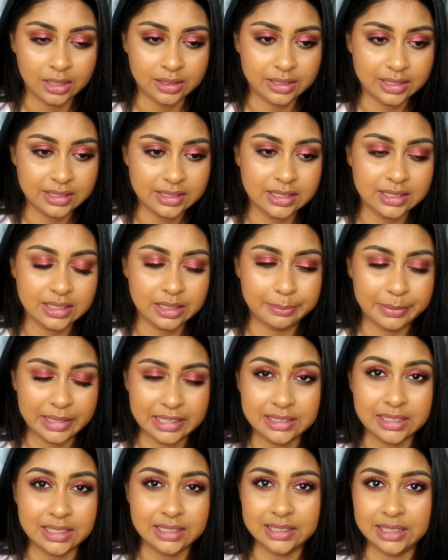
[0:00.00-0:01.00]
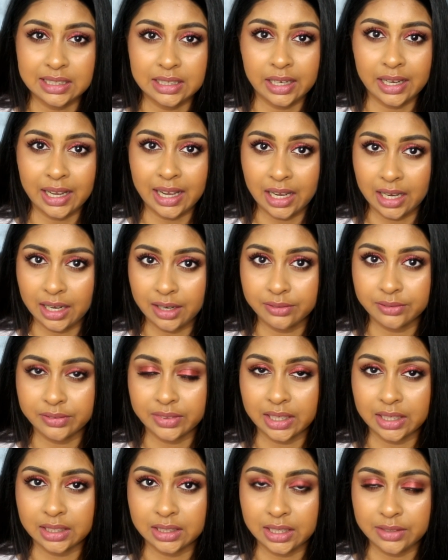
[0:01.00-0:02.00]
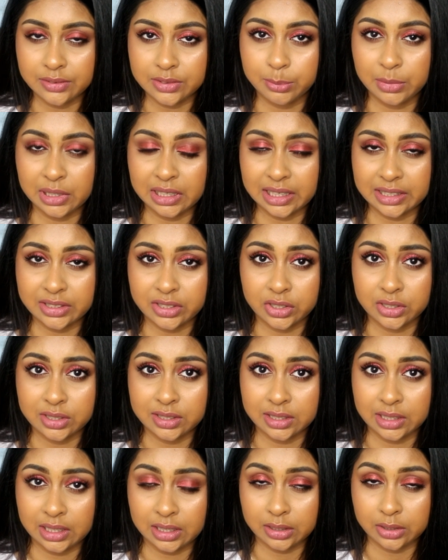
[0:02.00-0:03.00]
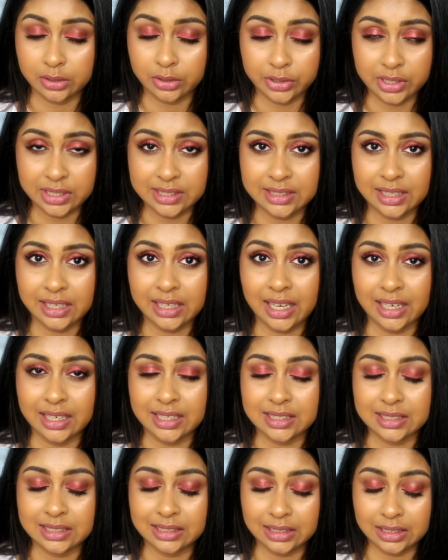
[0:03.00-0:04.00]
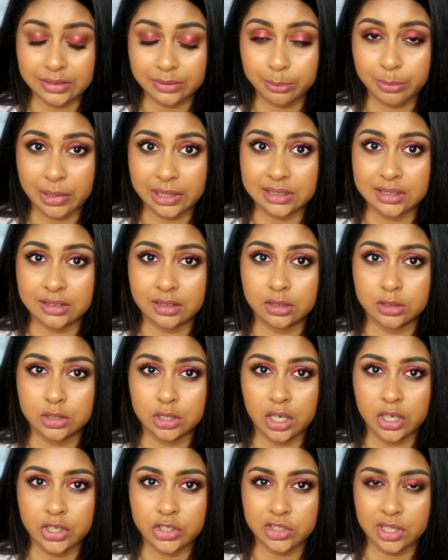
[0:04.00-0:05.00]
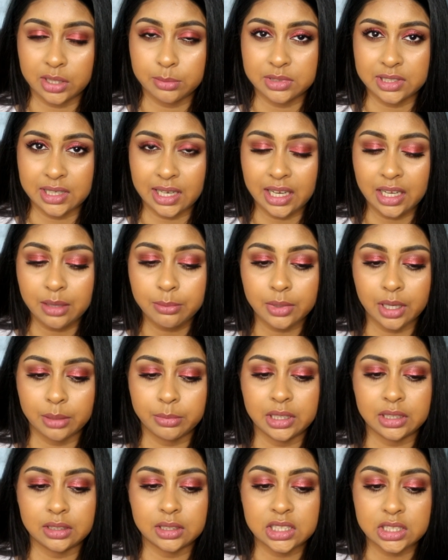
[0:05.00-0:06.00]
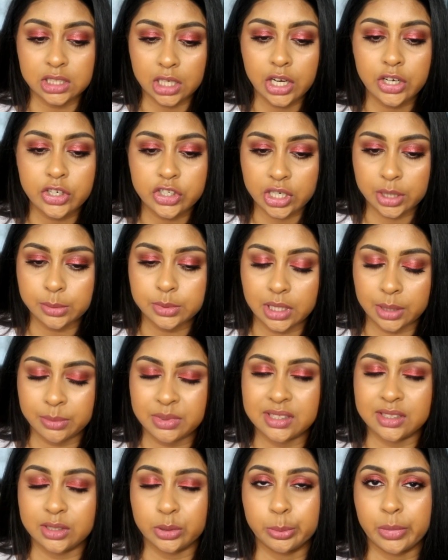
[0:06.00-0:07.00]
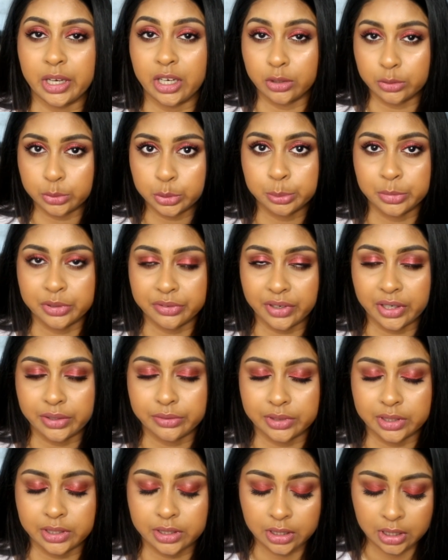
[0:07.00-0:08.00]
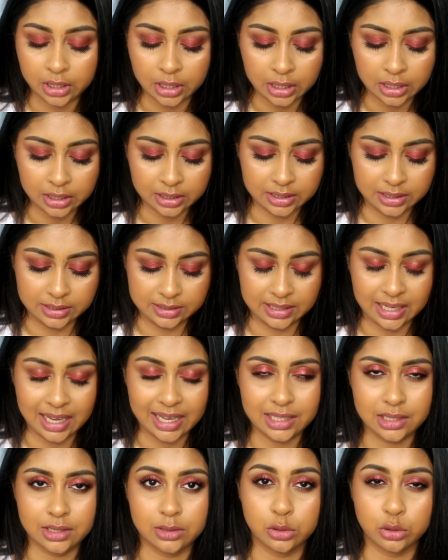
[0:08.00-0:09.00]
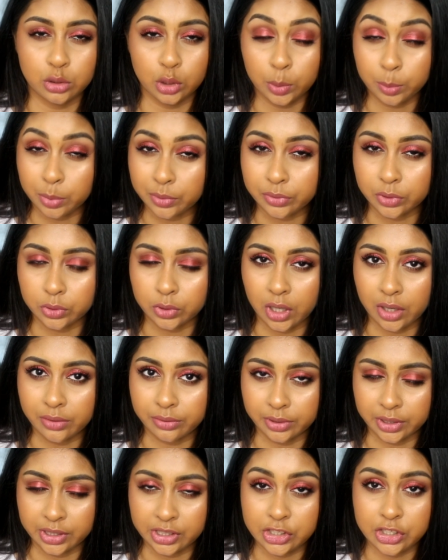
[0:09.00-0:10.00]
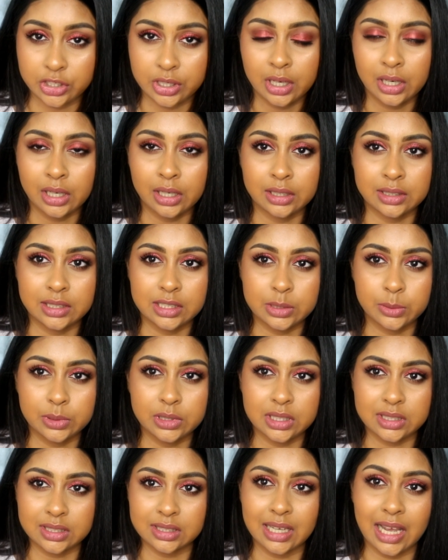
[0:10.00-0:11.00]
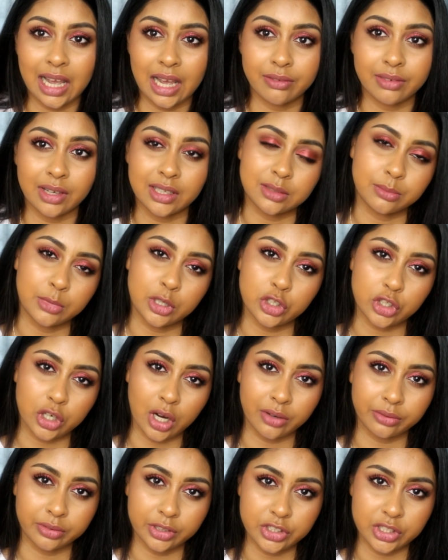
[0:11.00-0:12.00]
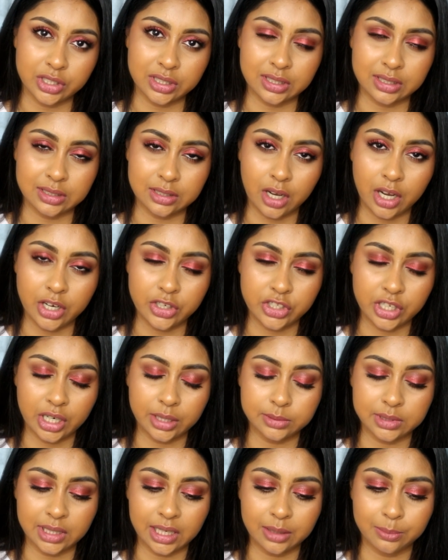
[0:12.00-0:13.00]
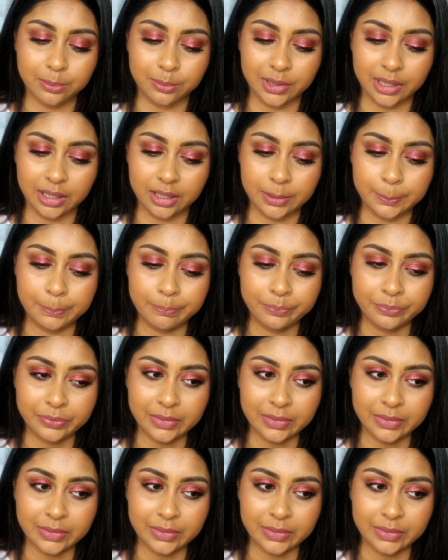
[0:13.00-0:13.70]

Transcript: this is the best concealer I have that gives me less creasing, and it's even better than Tarte Shape Tape. I mean, the Tarte Shape Tape is still my ultimate favourite because it has super full coverage. This one doesn't have as much coverage as the Tarte Shape Tape, but